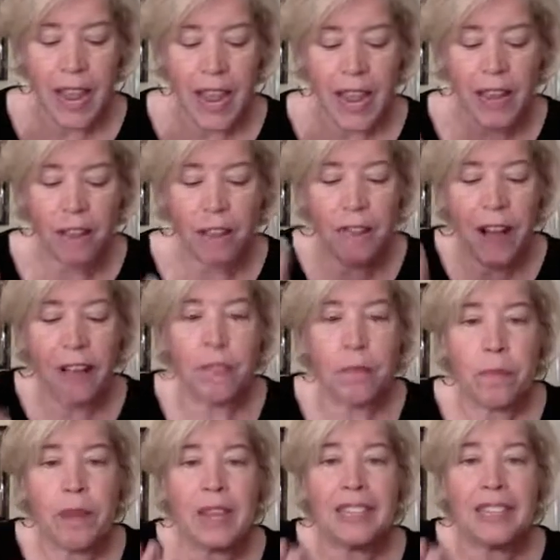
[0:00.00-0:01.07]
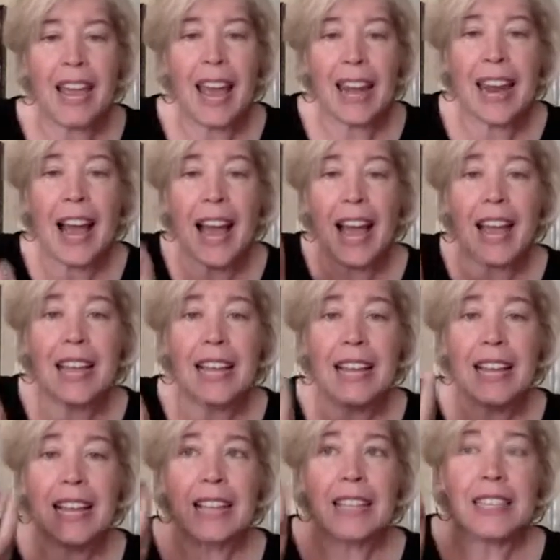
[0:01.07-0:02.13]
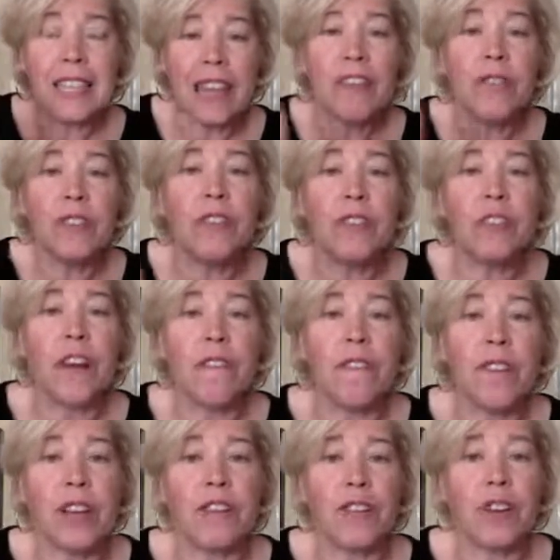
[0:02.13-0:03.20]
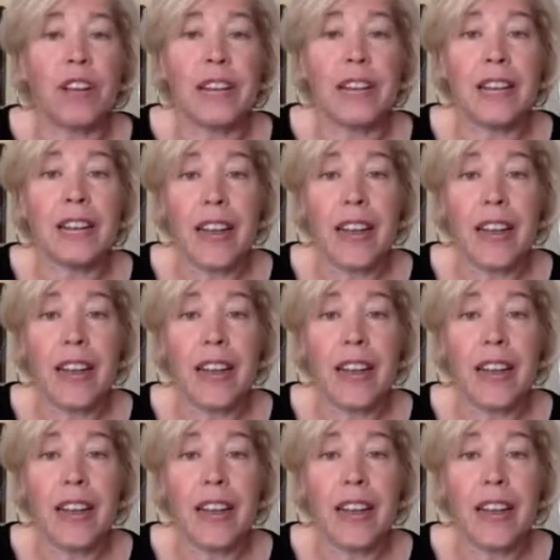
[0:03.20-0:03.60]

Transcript: And if fava beans had high levels of that drug in it,